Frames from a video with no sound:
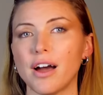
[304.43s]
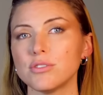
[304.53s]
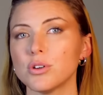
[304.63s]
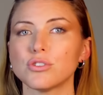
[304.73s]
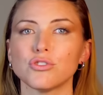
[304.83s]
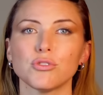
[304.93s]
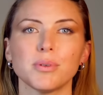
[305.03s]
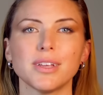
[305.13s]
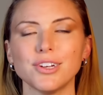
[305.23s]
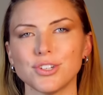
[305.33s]
out your true
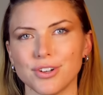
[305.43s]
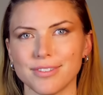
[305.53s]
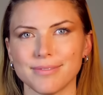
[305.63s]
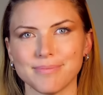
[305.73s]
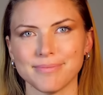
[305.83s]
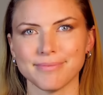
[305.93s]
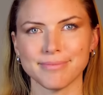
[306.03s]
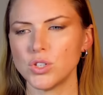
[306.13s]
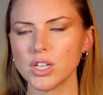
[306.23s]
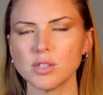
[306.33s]
potential.
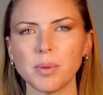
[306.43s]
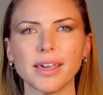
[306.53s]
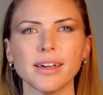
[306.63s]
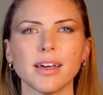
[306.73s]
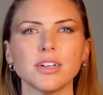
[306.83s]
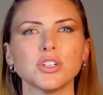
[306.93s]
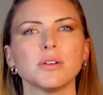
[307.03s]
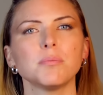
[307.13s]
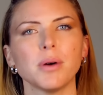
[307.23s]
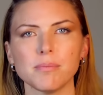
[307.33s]
Just
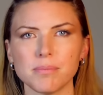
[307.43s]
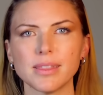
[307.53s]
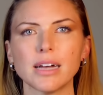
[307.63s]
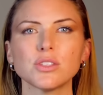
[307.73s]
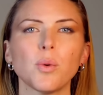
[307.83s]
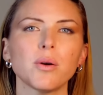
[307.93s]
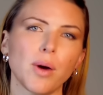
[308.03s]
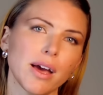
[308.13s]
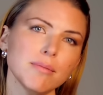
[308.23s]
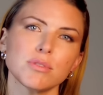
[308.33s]
speculation, but that's one
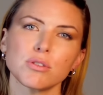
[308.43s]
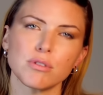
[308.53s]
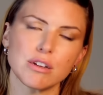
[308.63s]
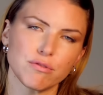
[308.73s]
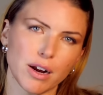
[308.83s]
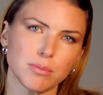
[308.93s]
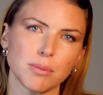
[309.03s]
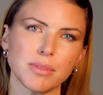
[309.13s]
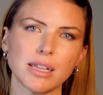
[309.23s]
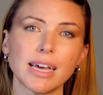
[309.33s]
way to reframe
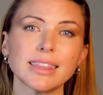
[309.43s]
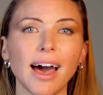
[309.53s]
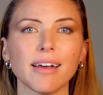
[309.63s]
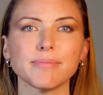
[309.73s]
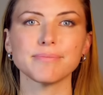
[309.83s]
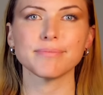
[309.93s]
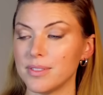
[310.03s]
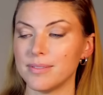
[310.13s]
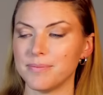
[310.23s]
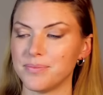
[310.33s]
something like that.
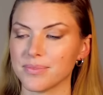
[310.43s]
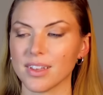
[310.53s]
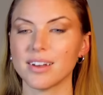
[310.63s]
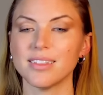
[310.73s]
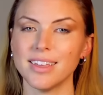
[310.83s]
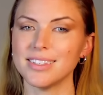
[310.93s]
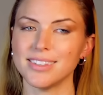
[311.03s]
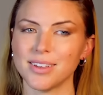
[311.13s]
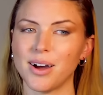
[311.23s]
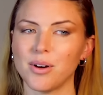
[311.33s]
This
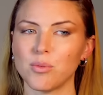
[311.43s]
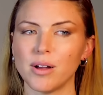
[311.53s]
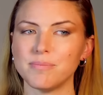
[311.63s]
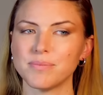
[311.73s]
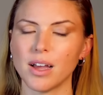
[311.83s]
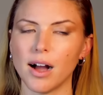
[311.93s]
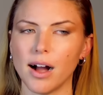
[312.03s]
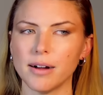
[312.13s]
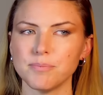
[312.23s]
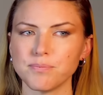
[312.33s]
is a hard one.
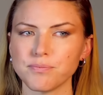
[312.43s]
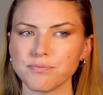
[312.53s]
The